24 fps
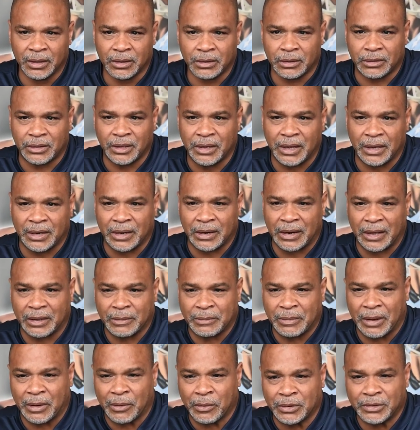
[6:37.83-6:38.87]
The thing that I like
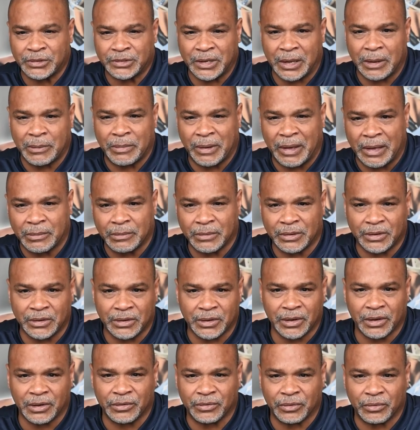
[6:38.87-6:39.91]
about what Jay Bateman
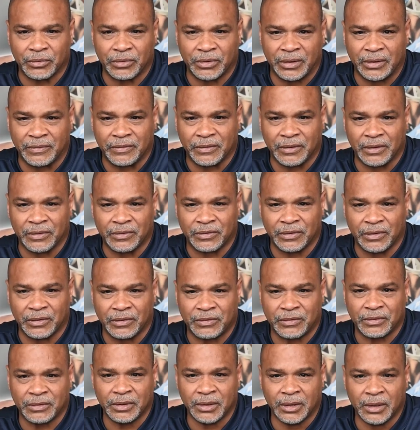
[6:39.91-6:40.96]
does on defense
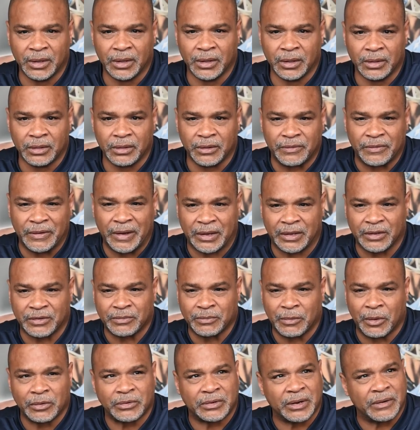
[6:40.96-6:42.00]
is the fact
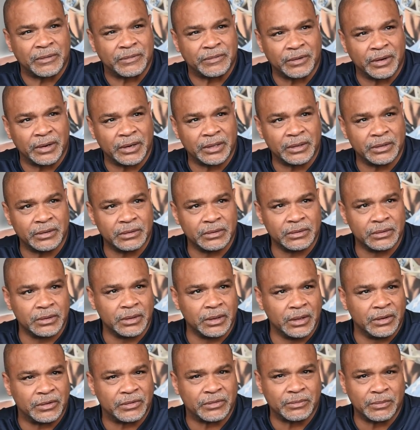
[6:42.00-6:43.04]
it's multi-fronted.
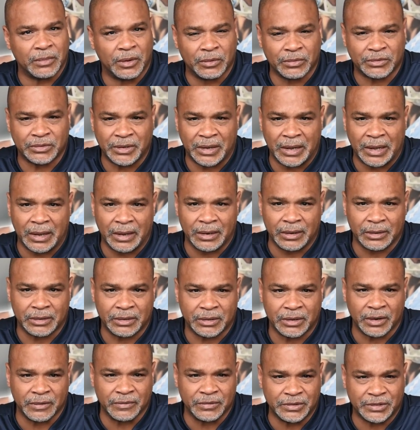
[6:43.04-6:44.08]
It's
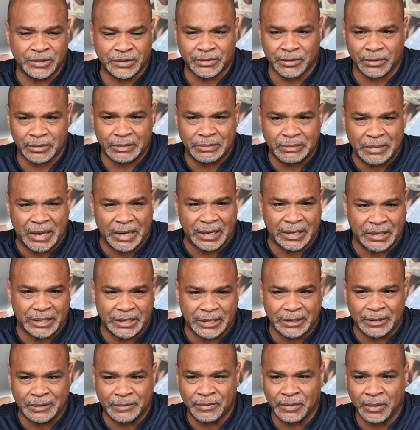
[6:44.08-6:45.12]
multi-coverages on the back
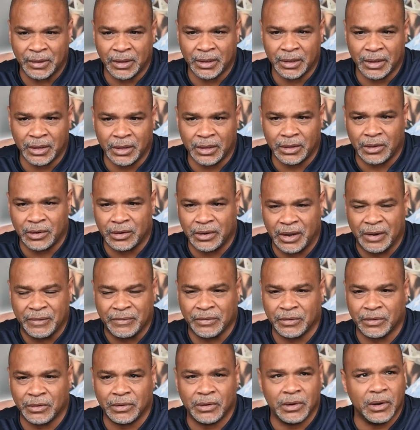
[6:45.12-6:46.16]
end. You
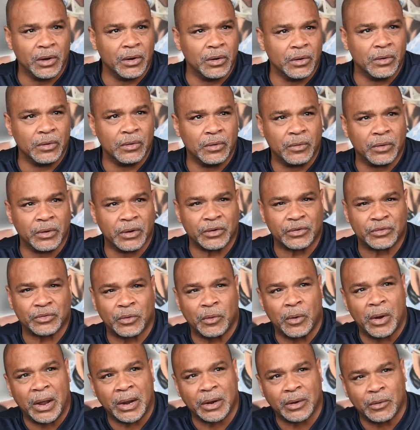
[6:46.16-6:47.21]
never know where a
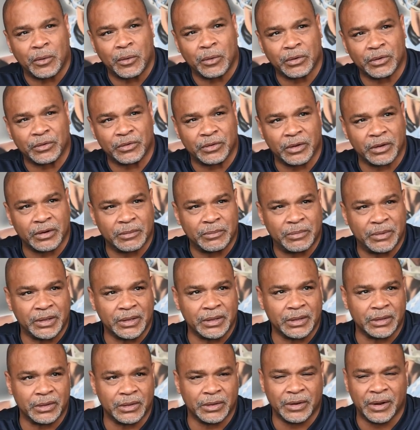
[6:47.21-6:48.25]
squat corner is going to
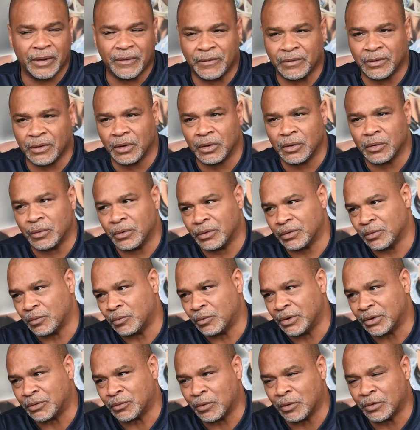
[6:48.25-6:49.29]
be. You never know where the
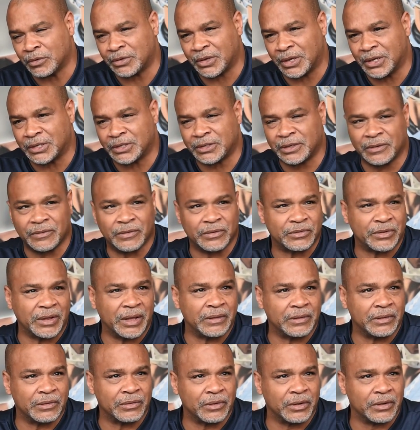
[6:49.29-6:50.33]
rotation of a
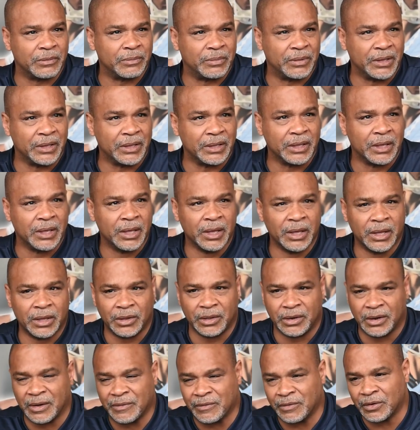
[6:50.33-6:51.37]
safety is going to be.
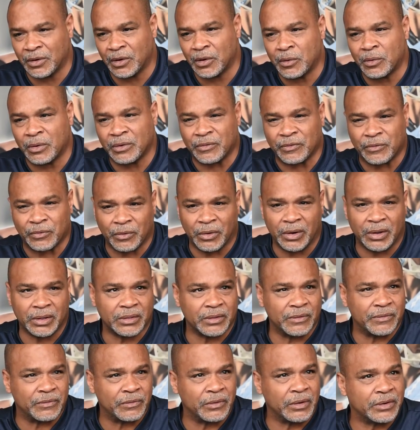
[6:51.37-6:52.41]
You never know what
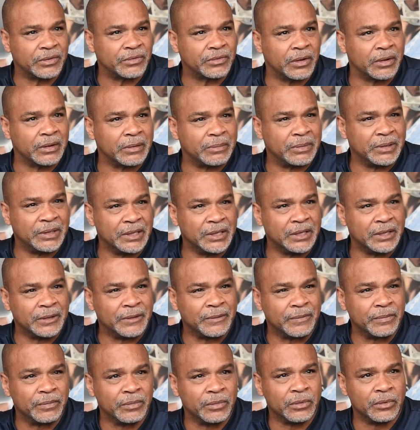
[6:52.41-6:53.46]
front the front is going to be
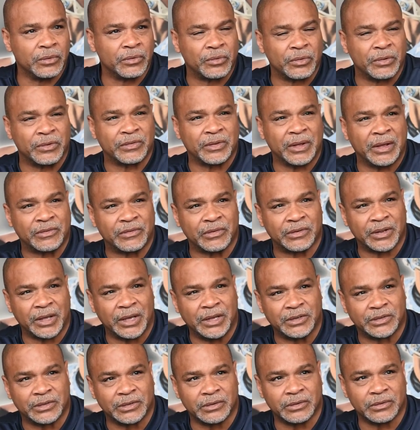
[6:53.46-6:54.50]
in. So there's
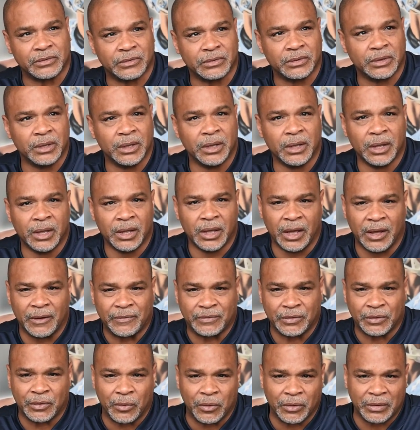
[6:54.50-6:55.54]
hesitation.
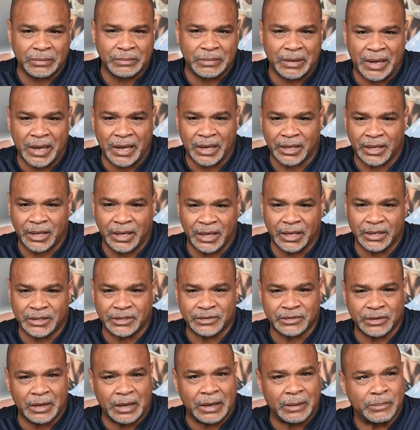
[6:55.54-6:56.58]
If the quarterback can't
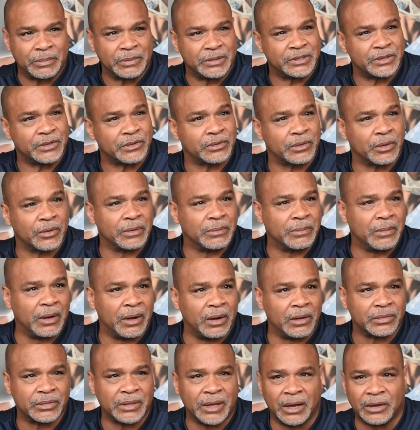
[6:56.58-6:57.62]
just up and just throw the
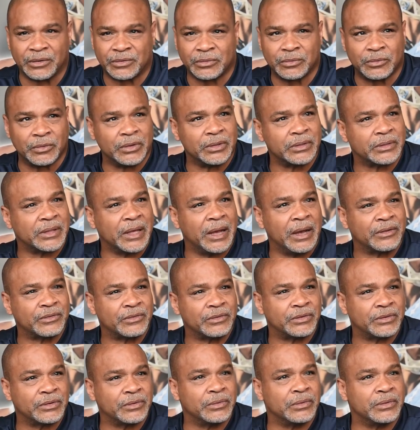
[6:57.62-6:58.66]
ball 1,000,
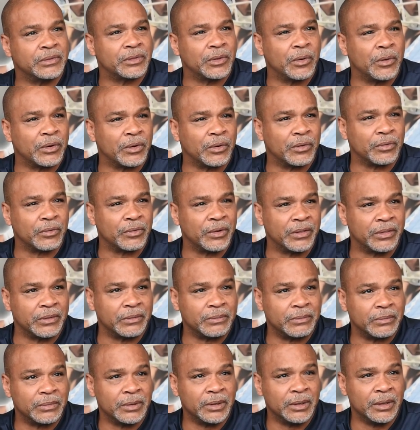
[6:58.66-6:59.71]
1,002 and throw it on
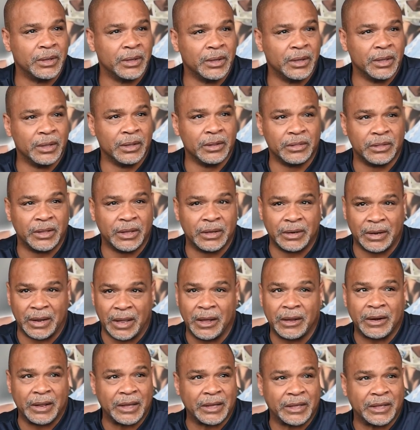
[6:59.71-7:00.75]
rhythm, then
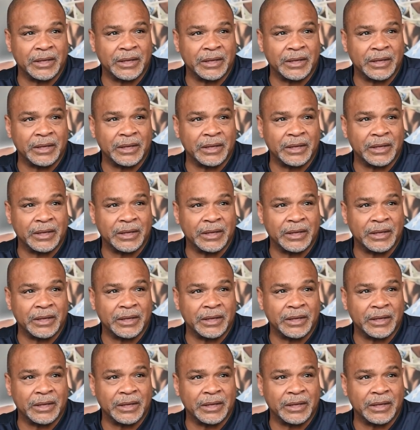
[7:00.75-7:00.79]
now that